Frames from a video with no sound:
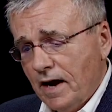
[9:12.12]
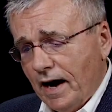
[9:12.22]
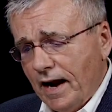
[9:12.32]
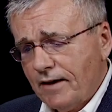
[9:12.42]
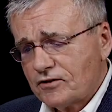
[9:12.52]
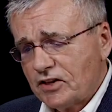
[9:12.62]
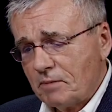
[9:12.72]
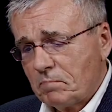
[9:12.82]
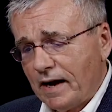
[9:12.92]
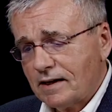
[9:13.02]
I have
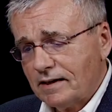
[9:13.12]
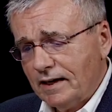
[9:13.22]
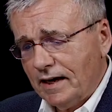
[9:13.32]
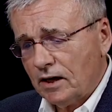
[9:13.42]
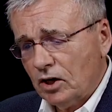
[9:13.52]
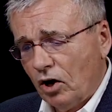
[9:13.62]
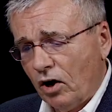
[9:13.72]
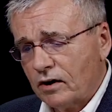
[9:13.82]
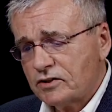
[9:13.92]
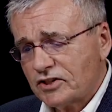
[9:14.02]
set my king
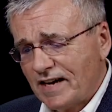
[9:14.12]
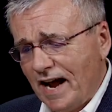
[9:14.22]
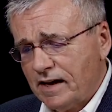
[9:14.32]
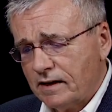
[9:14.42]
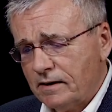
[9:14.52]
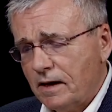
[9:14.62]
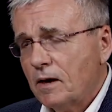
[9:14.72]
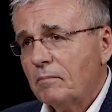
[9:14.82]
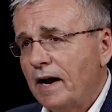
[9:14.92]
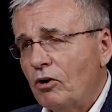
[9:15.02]
on Zion,
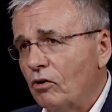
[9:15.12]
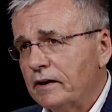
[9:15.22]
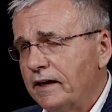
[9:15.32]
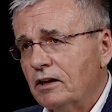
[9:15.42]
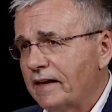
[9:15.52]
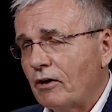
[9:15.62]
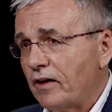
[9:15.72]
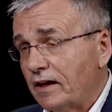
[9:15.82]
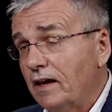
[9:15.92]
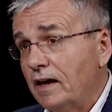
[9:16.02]
my holy hill. Now
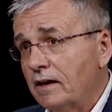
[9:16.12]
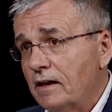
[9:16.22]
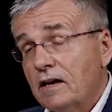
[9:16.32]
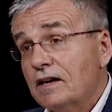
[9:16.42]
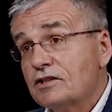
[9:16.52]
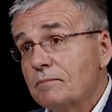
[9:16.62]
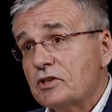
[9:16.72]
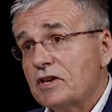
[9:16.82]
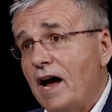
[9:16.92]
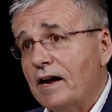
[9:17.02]
the king is the
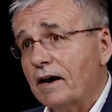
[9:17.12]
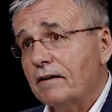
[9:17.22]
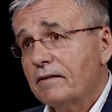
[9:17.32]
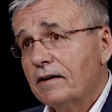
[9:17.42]
Messiah.